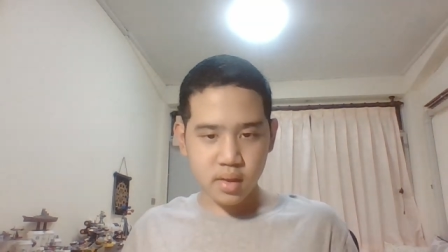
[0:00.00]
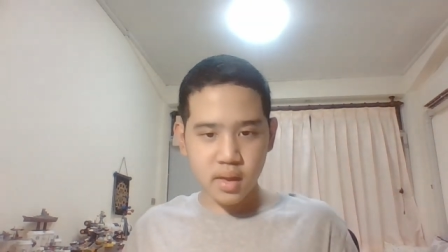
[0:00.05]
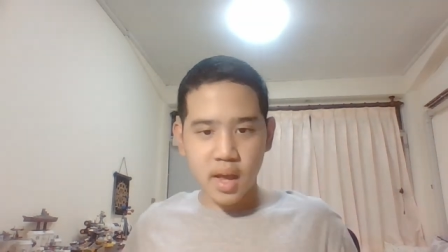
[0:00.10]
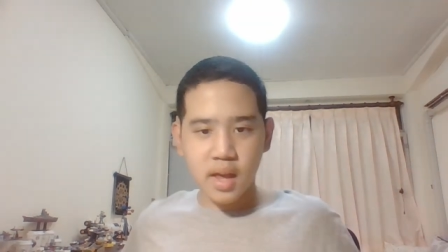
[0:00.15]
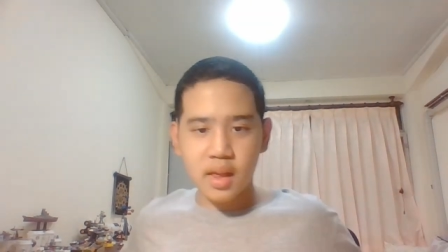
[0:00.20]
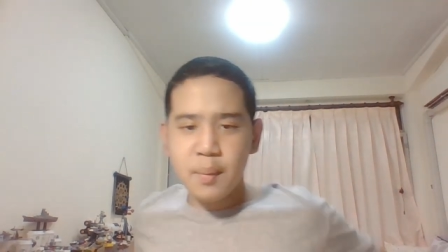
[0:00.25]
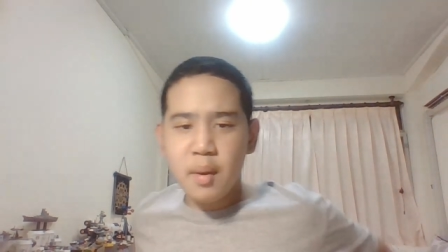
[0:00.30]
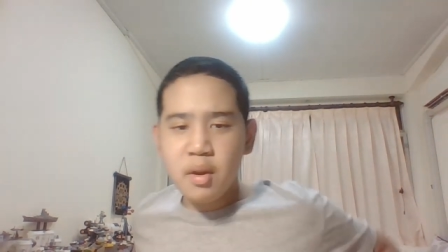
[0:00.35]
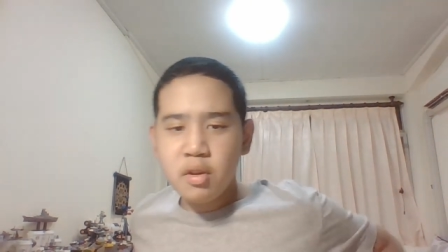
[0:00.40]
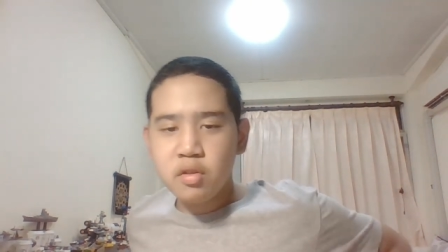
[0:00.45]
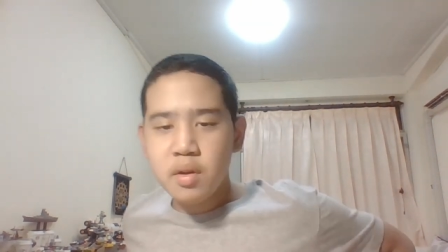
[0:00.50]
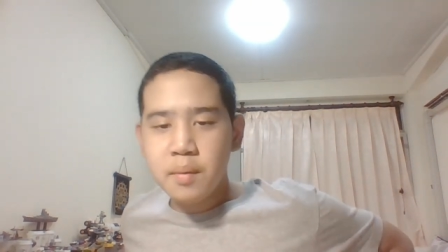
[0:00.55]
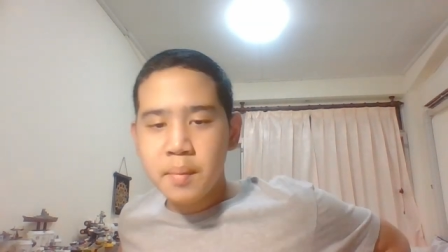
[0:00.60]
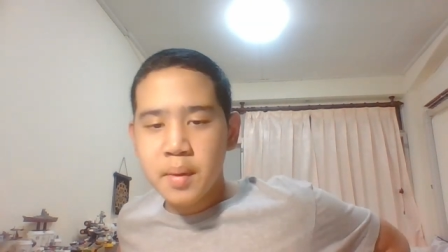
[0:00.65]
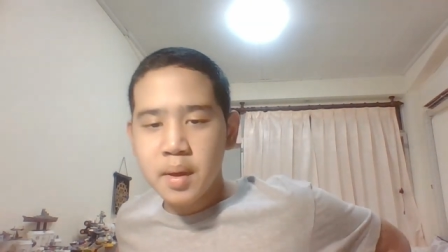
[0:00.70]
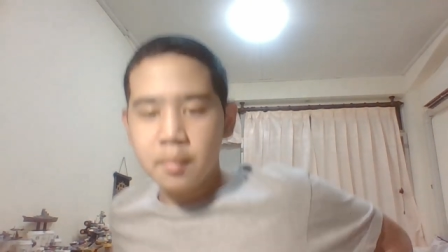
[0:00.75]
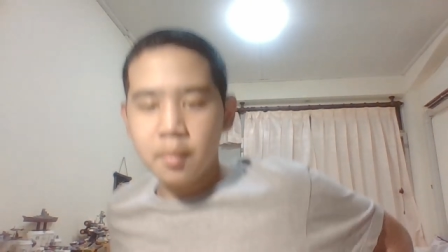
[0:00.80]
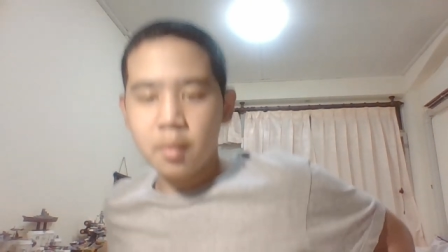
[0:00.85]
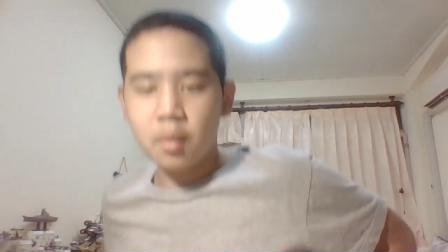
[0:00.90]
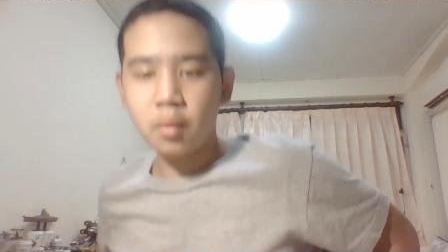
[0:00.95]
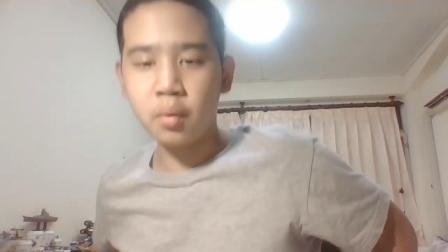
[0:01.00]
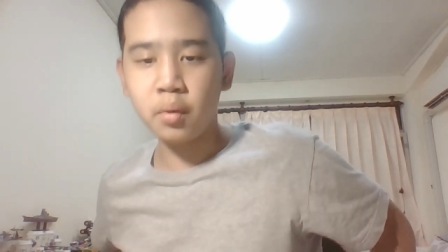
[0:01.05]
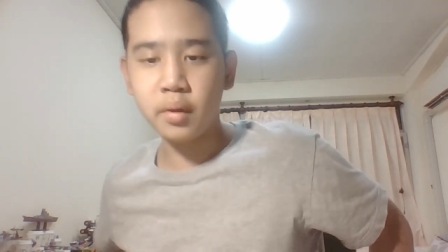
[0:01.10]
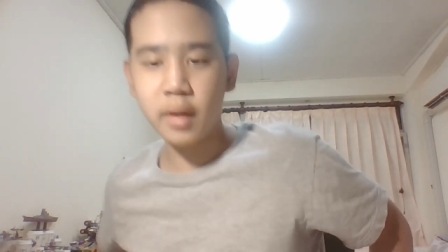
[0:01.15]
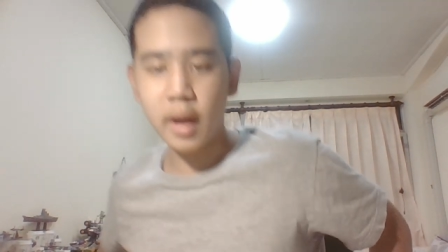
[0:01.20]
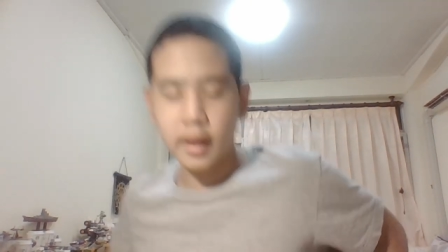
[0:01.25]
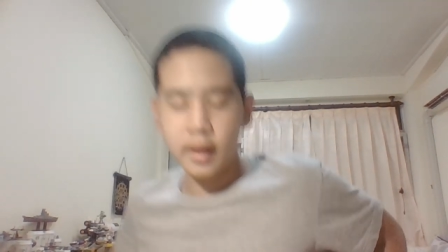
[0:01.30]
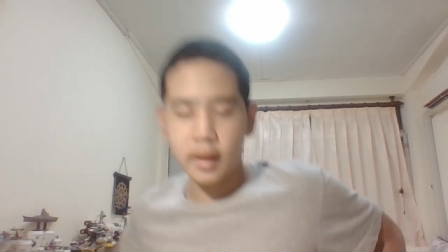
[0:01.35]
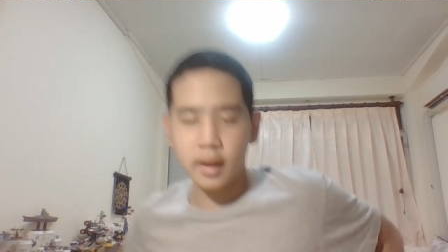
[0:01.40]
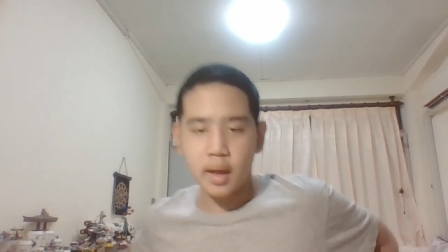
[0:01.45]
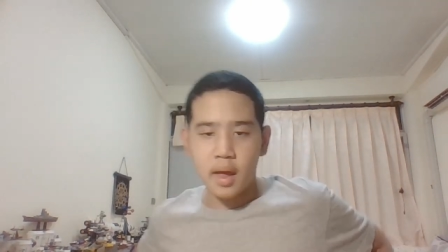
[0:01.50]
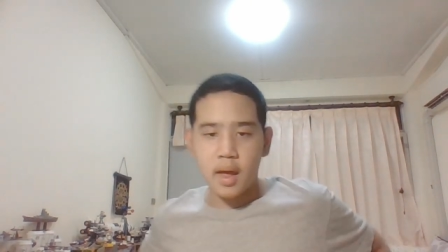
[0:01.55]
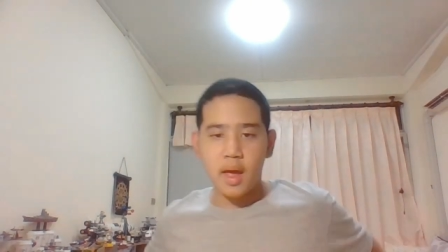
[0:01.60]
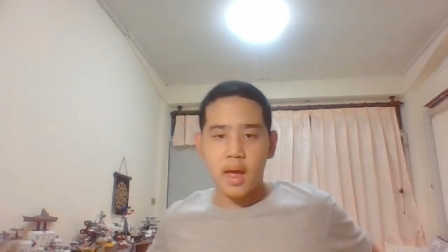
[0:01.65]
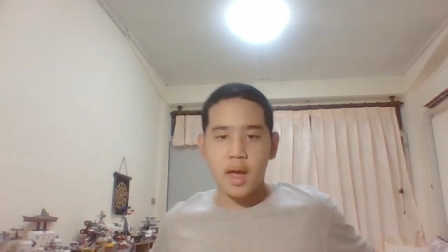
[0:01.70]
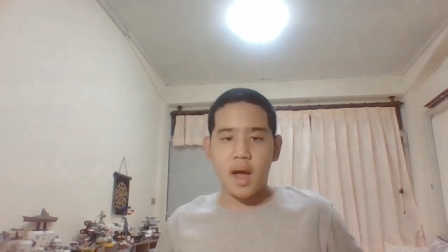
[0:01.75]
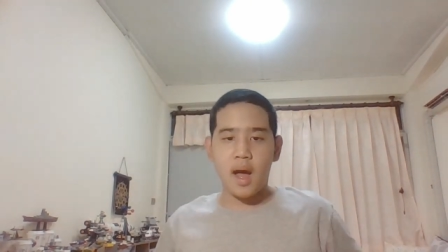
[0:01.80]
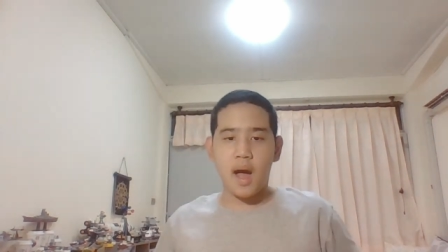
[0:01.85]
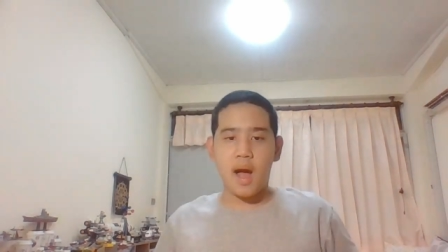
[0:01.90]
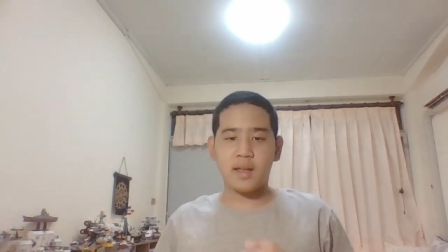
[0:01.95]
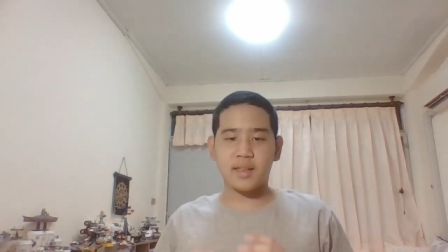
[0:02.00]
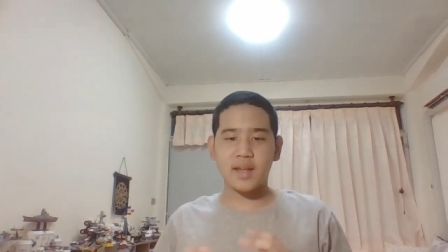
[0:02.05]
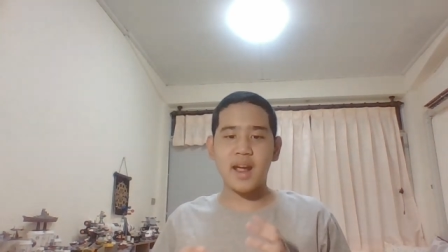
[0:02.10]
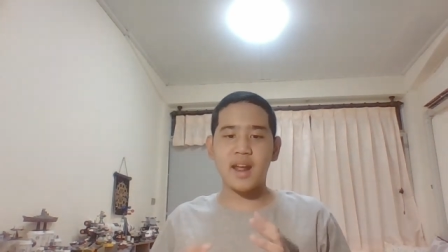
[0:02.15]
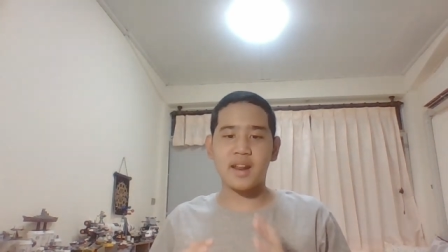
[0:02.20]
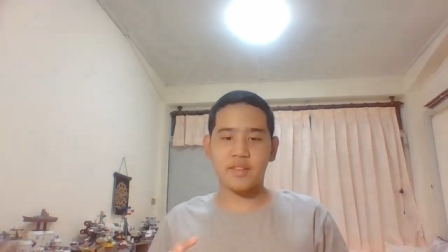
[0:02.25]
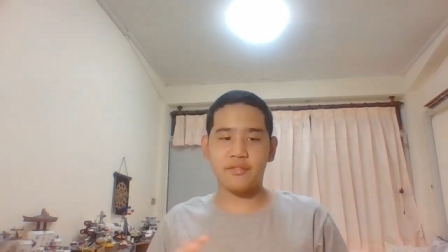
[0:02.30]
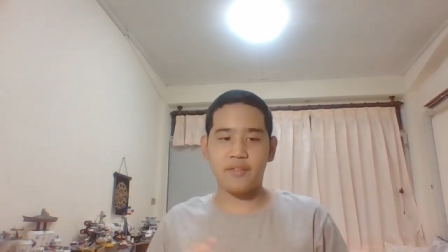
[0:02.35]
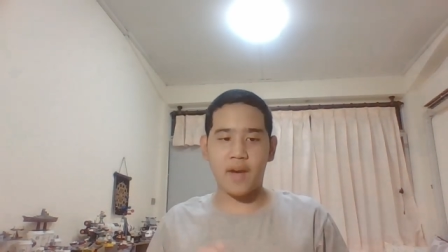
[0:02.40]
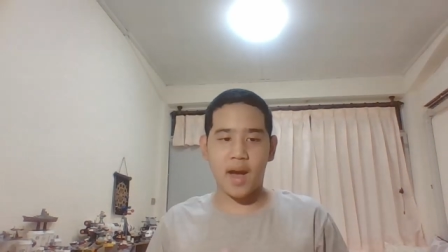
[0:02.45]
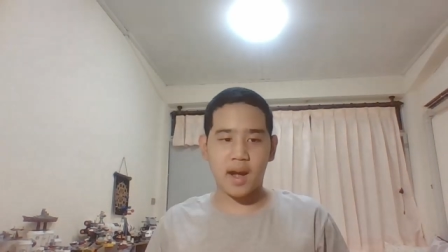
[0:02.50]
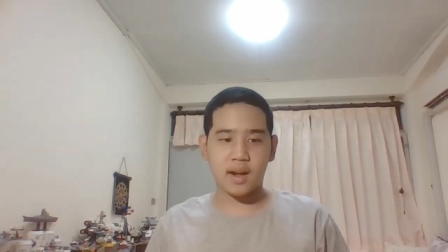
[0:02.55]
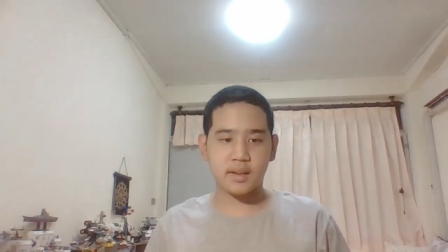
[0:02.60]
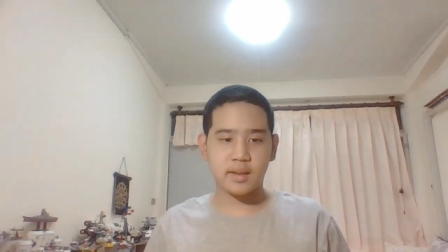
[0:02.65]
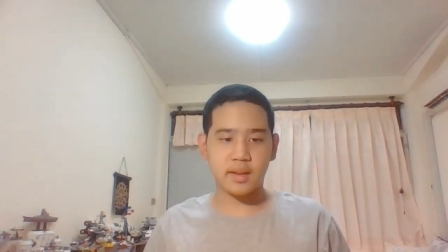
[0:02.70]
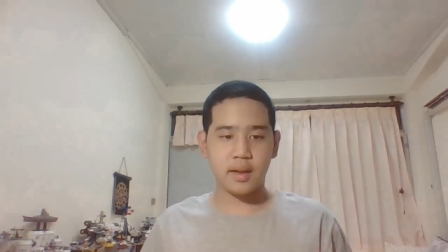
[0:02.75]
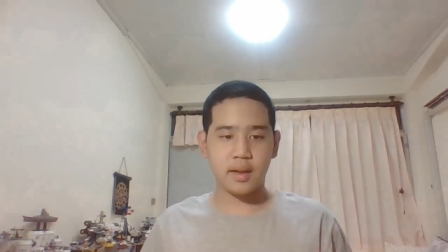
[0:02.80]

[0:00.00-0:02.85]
especially people who like science fact.